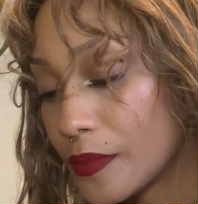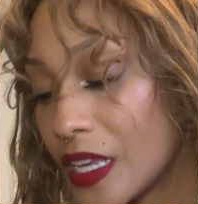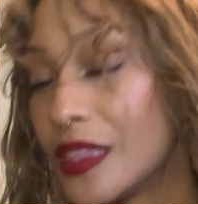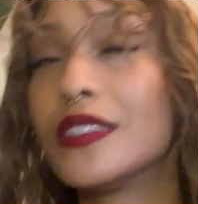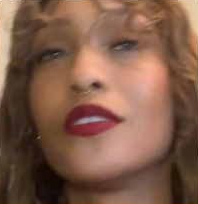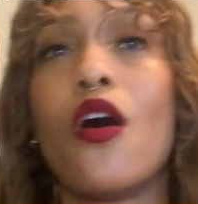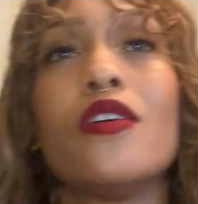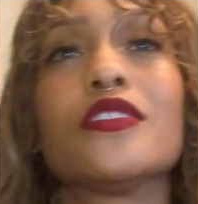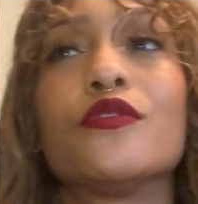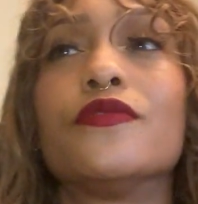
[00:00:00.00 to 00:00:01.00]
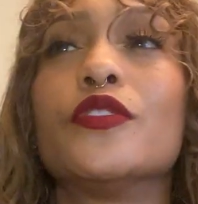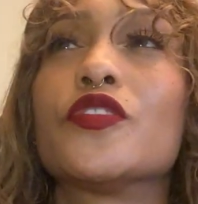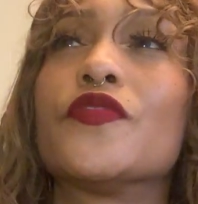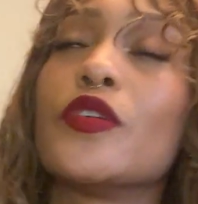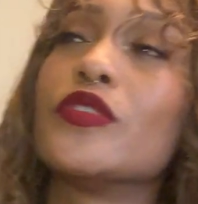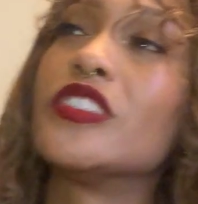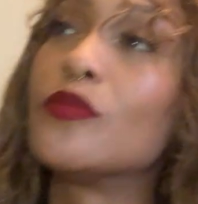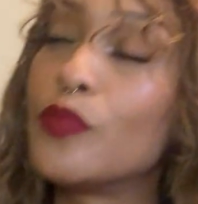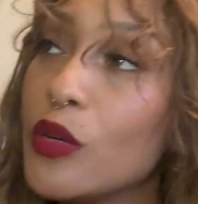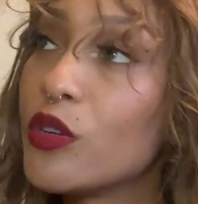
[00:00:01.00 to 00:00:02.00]
this also feels very
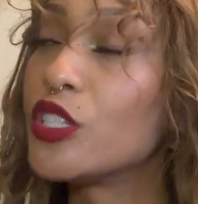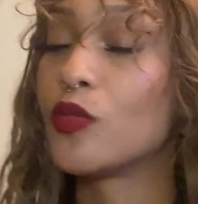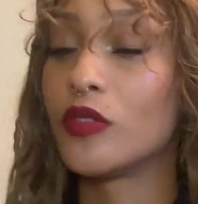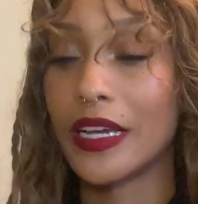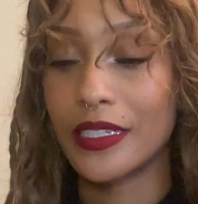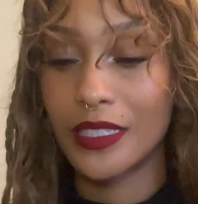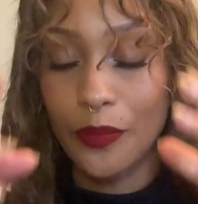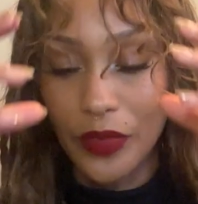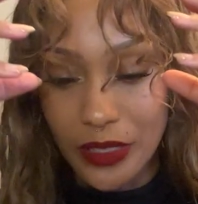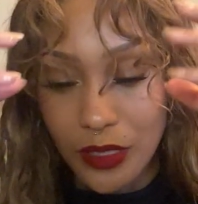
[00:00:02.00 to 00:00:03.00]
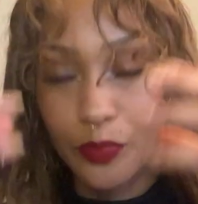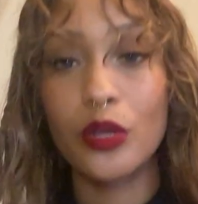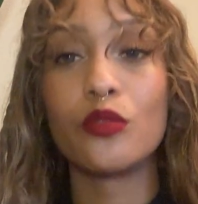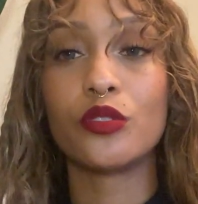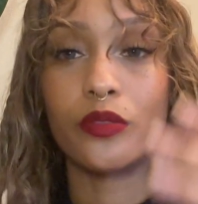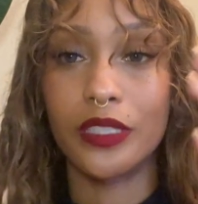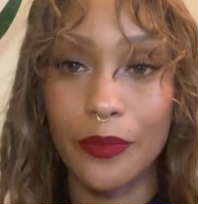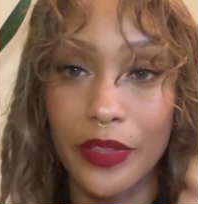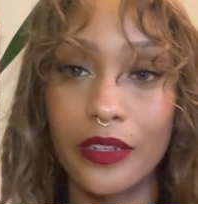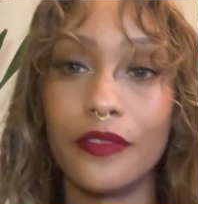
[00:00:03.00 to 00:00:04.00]
spiritual, like something spiritual,
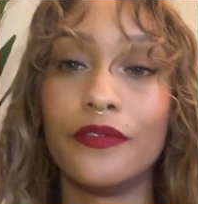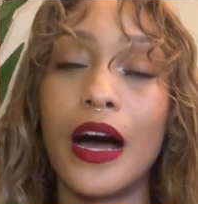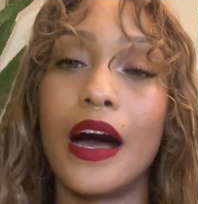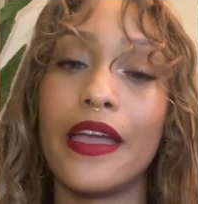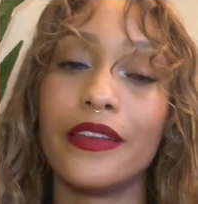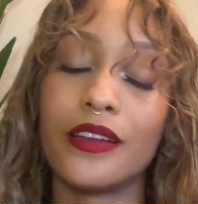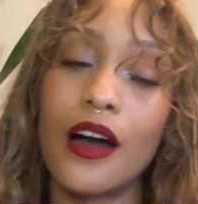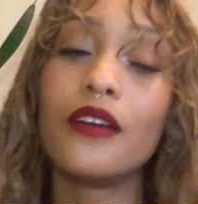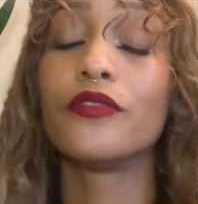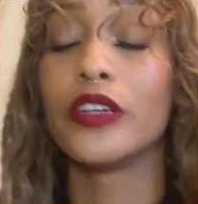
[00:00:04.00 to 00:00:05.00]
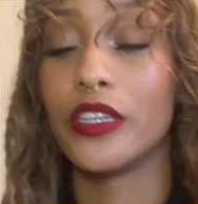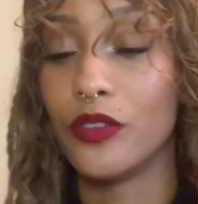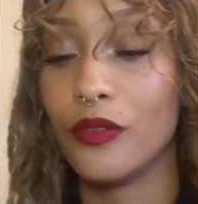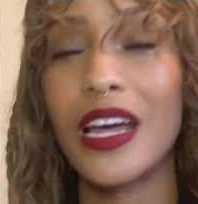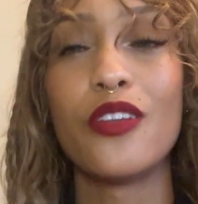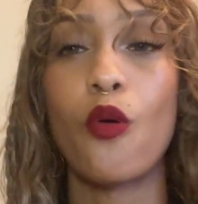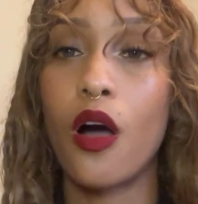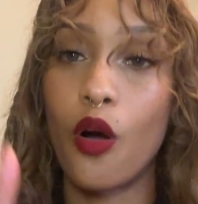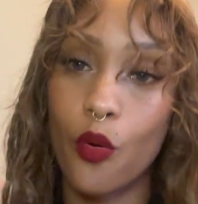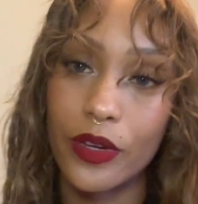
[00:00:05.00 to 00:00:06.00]
something divine covering you. And I know I
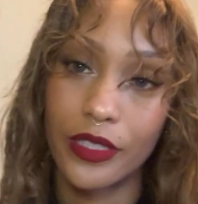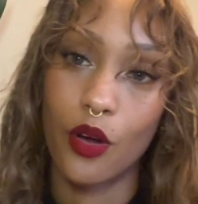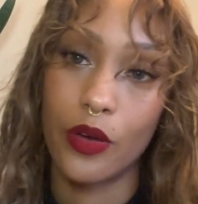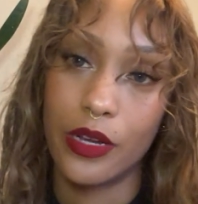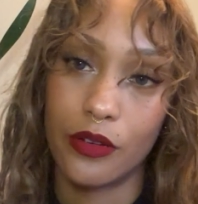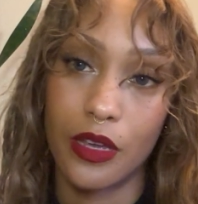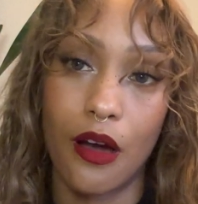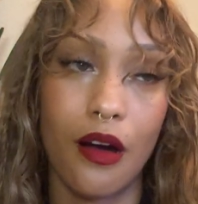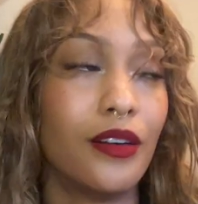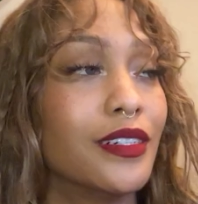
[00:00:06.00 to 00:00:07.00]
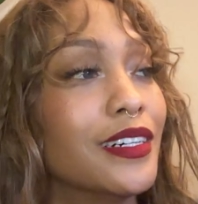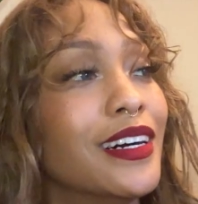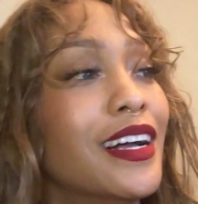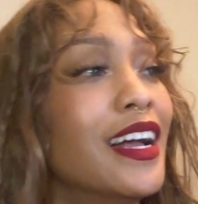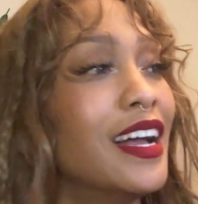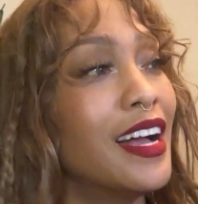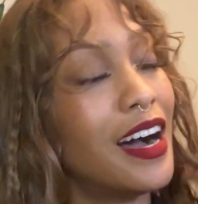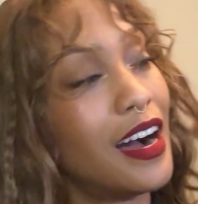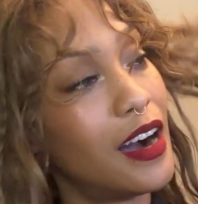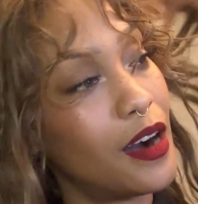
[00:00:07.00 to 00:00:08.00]
always go here, y'all.
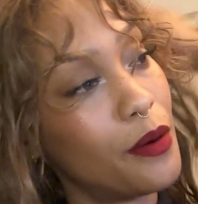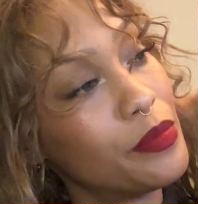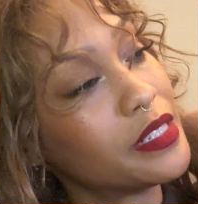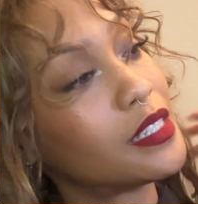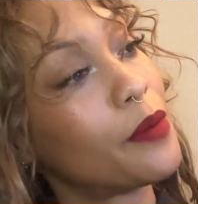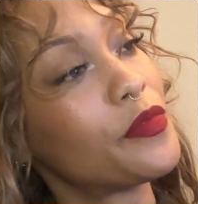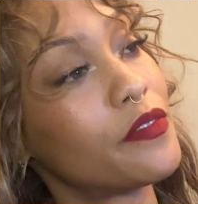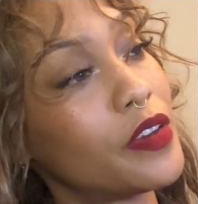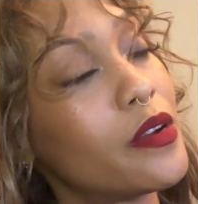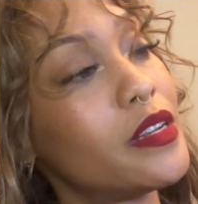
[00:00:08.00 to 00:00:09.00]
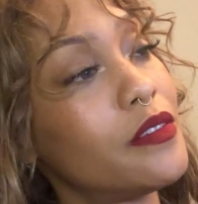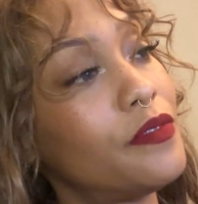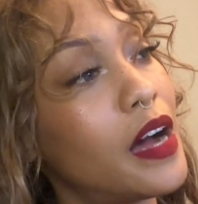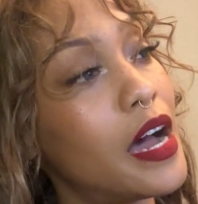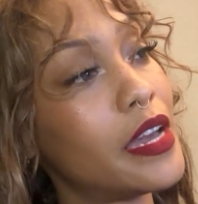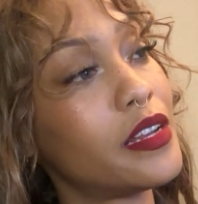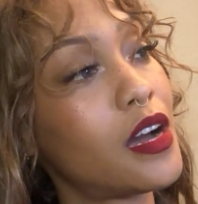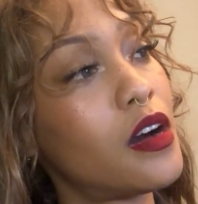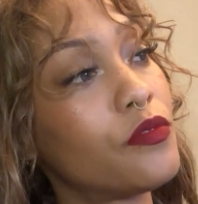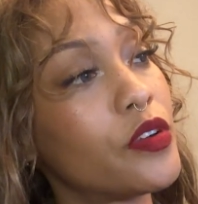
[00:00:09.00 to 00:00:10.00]
But something very divine
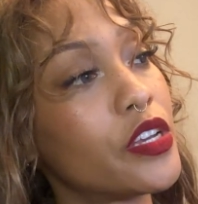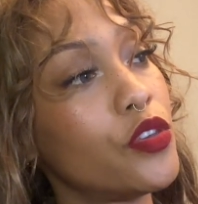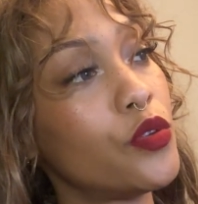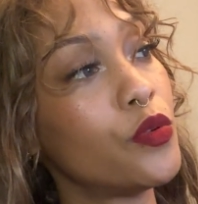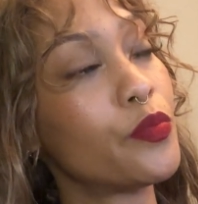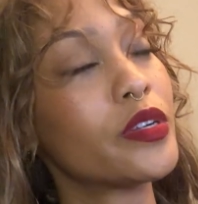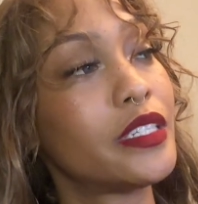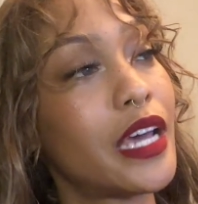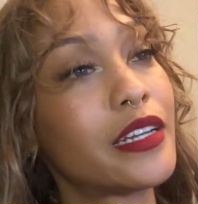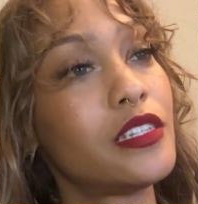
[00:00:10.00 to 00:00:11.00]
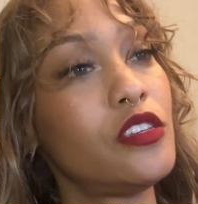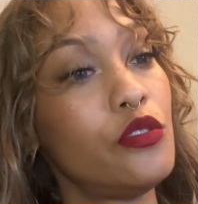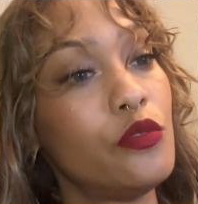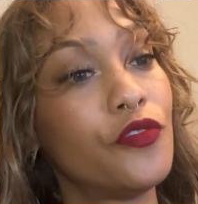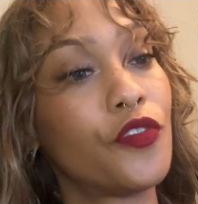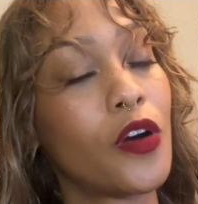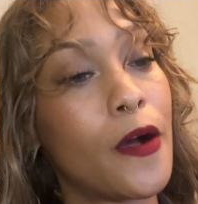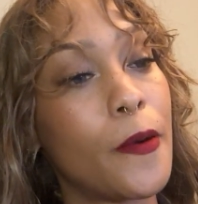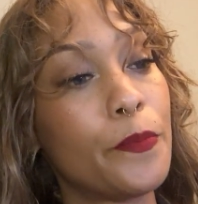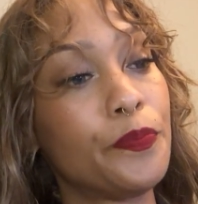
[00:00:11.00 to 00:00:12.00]
covering you, protecting you
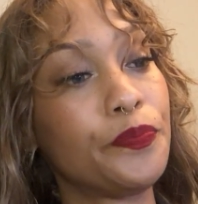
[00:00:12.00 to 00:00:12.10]
from